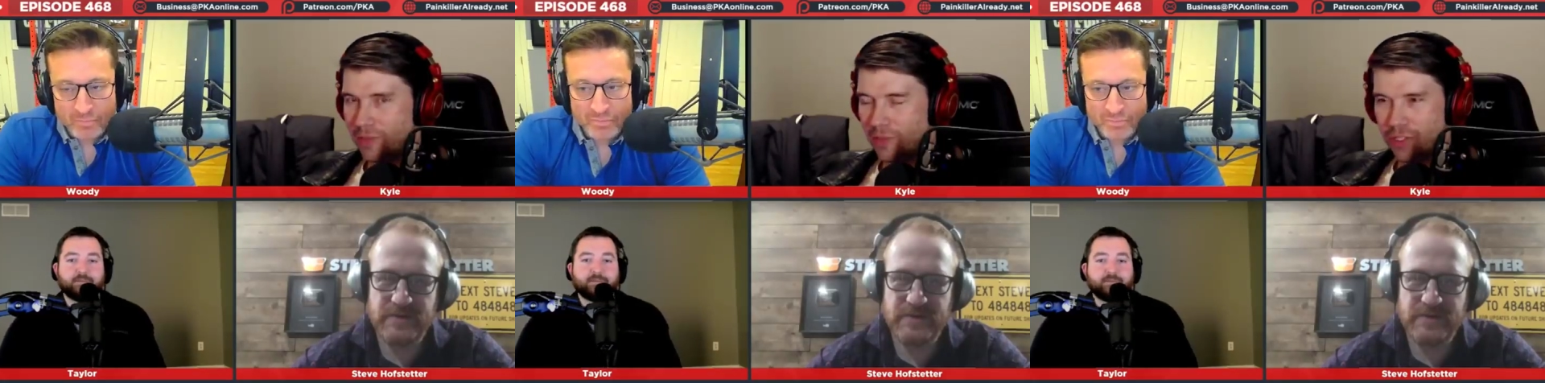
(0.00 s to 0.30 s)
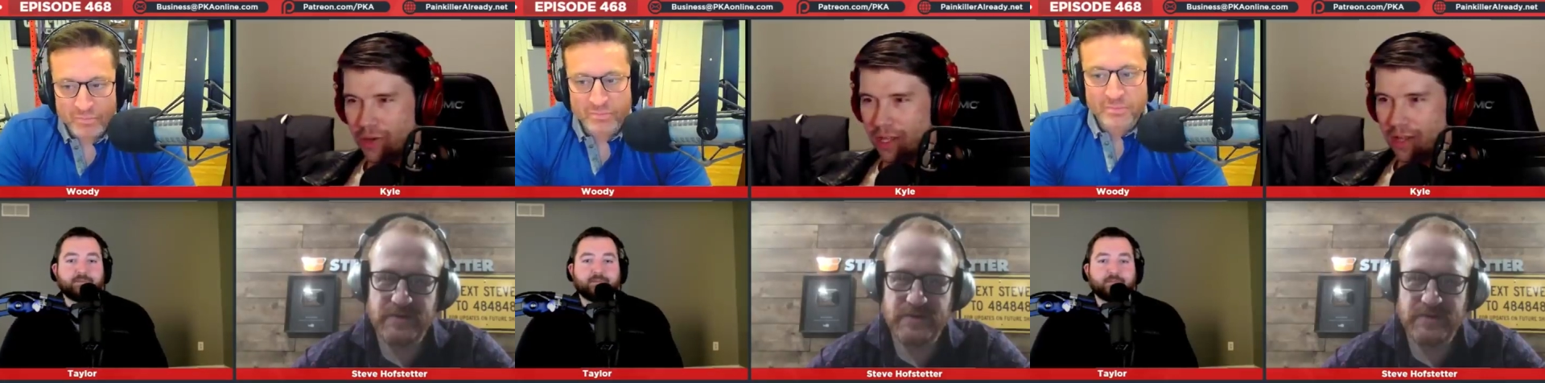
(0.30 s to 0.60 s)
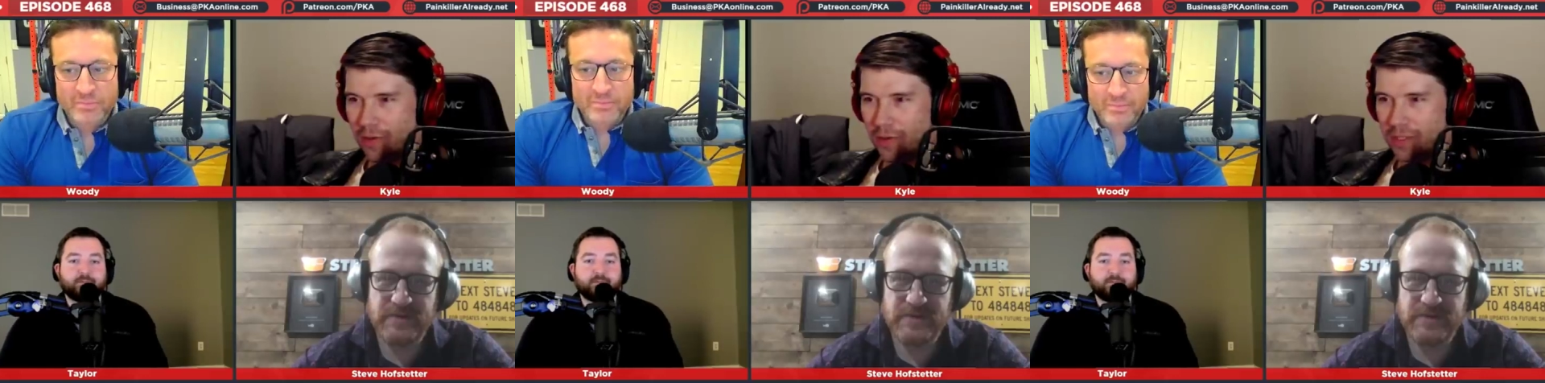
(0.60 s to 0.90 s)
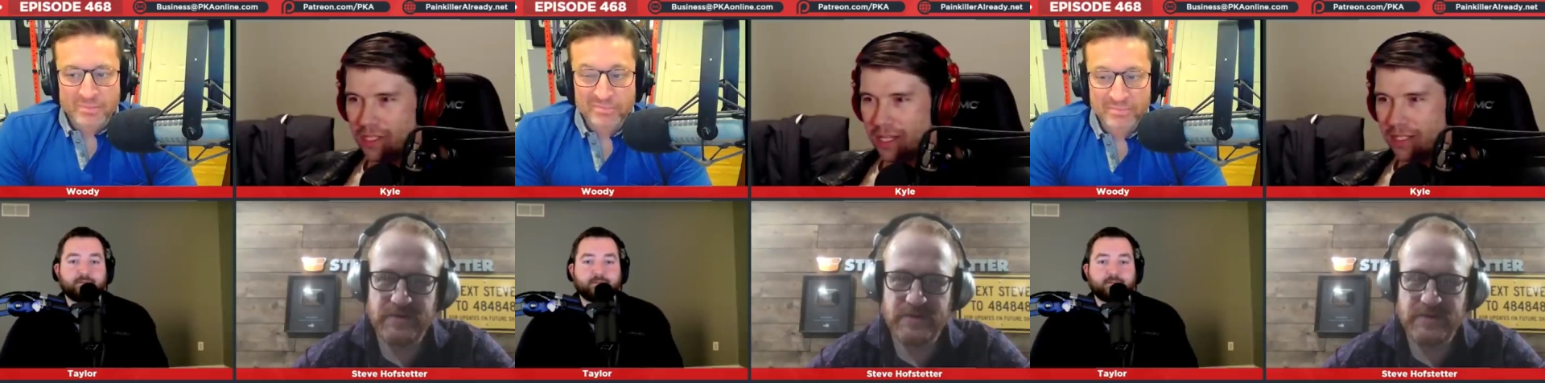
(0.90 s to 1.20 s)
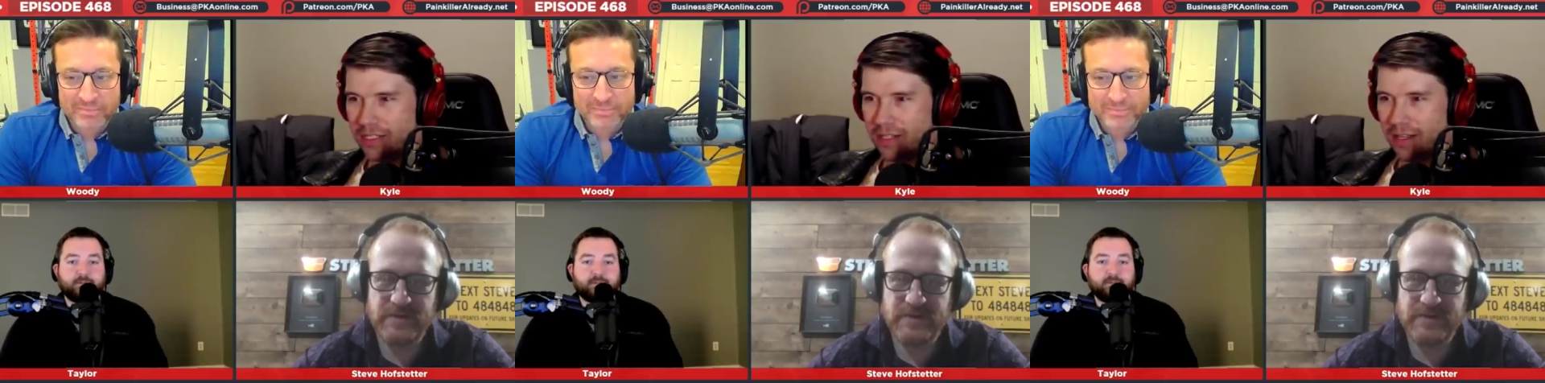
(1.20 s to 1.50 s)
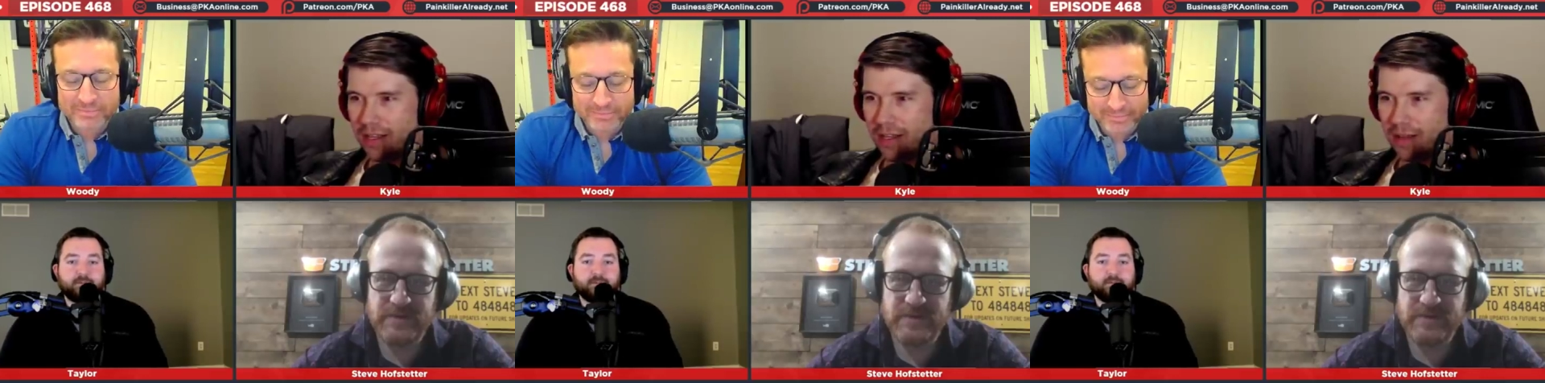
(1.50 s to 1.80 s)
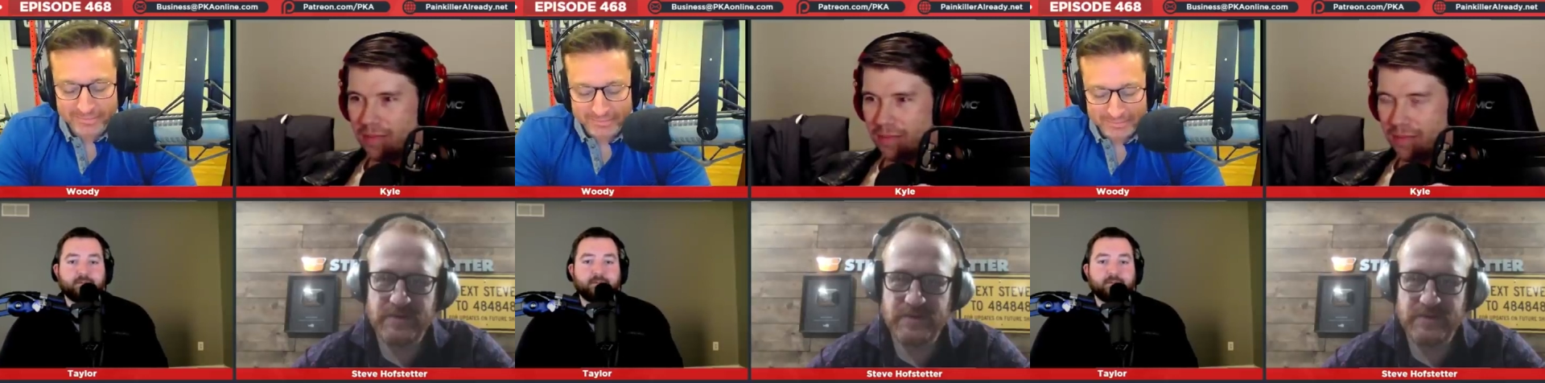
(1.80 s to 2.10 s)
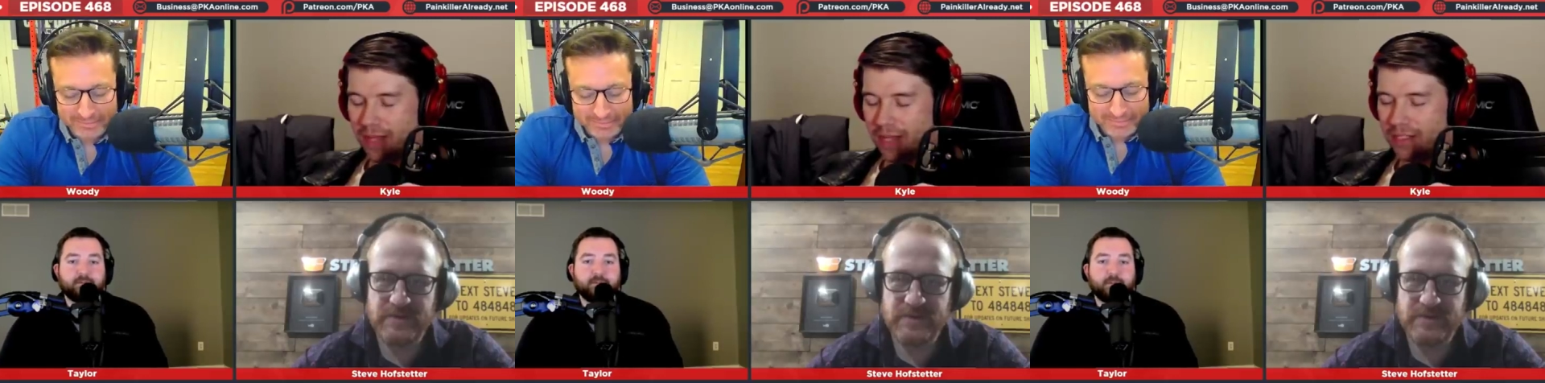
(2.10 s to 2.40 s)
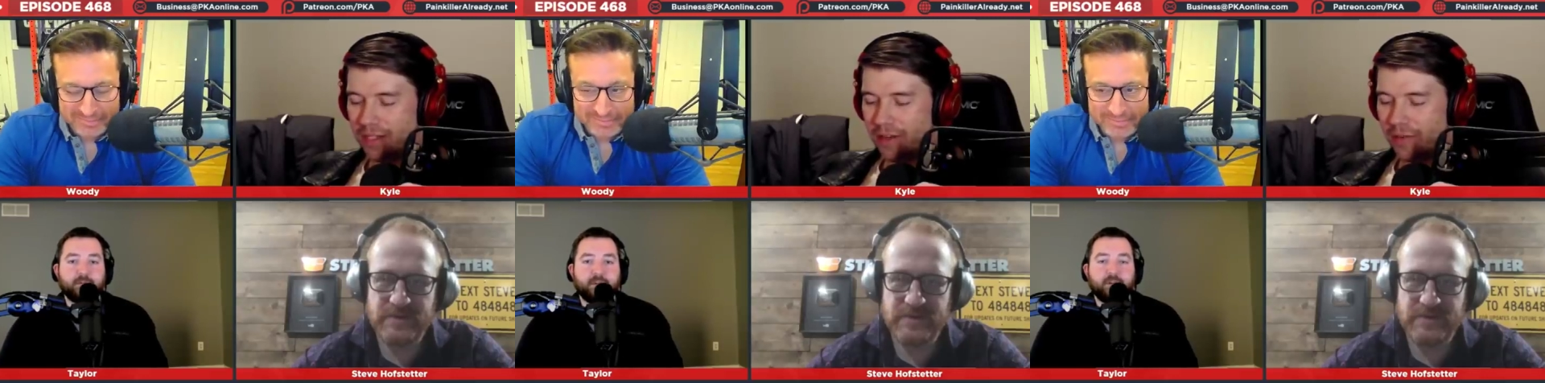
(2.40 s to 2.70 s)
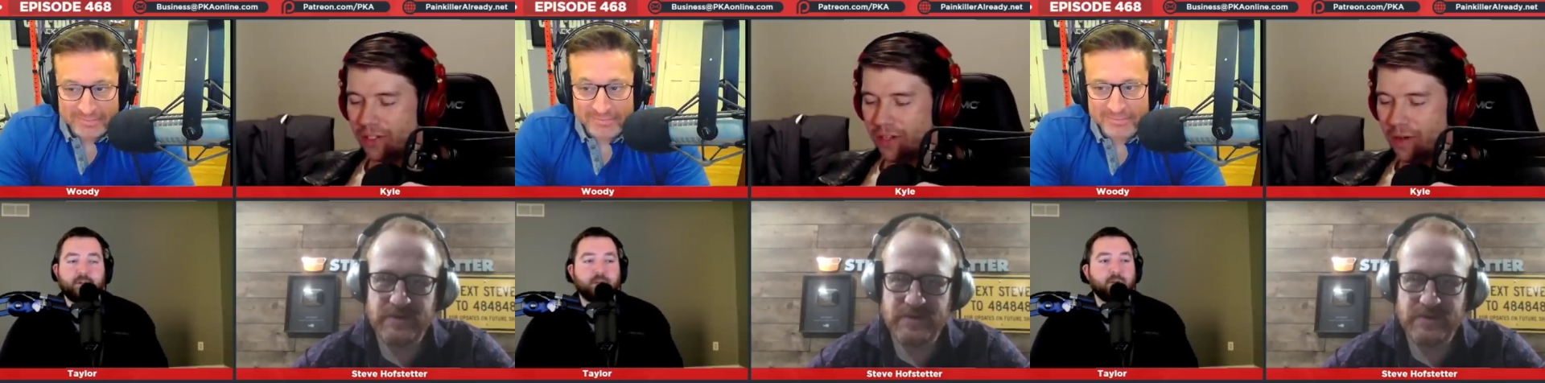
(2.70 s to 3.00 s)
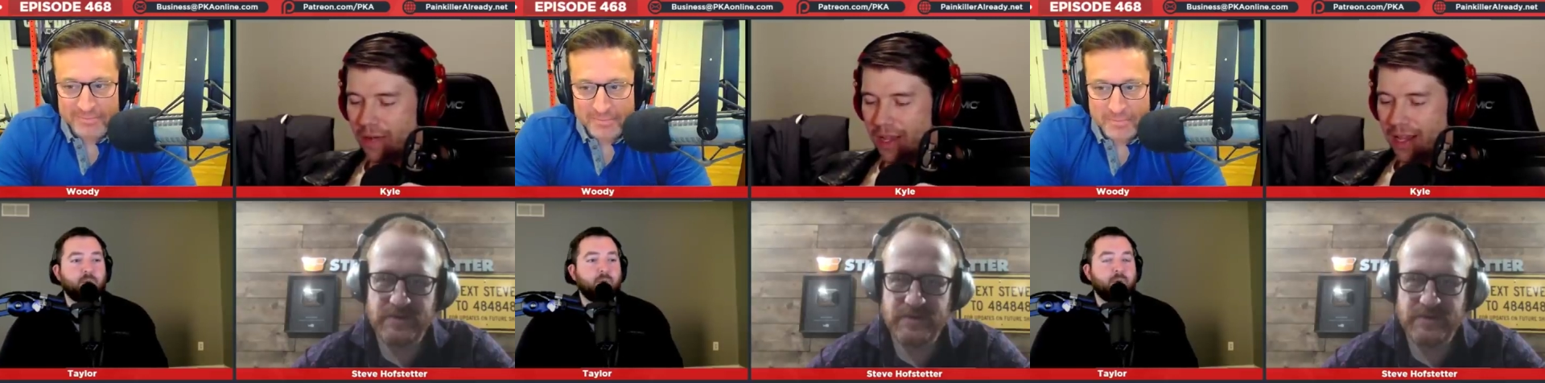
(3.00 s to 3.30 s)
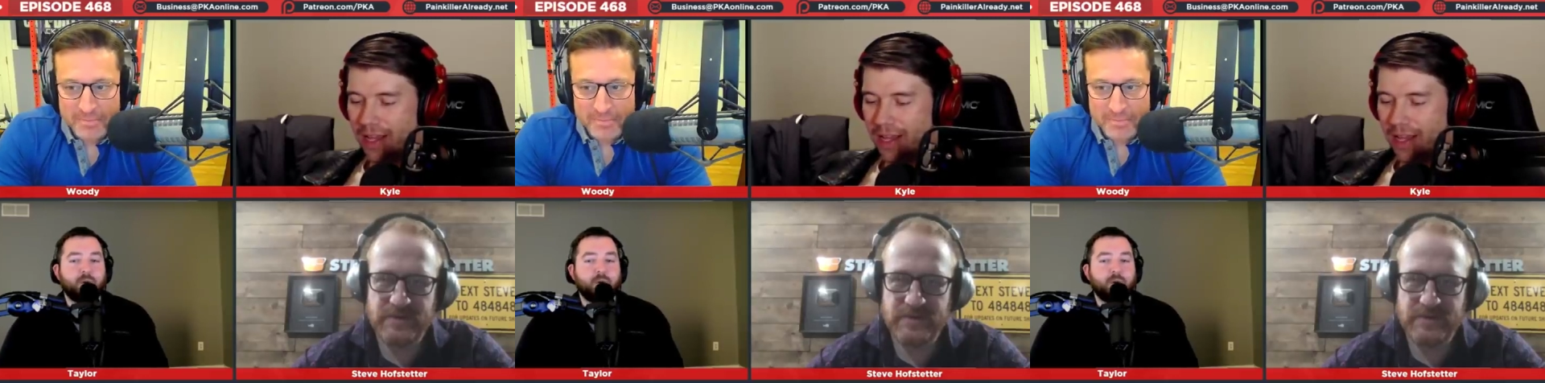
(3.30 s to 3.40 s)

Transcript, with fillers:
Speaker 1: it's when Jonah Hill was guest uh, guesting on the show,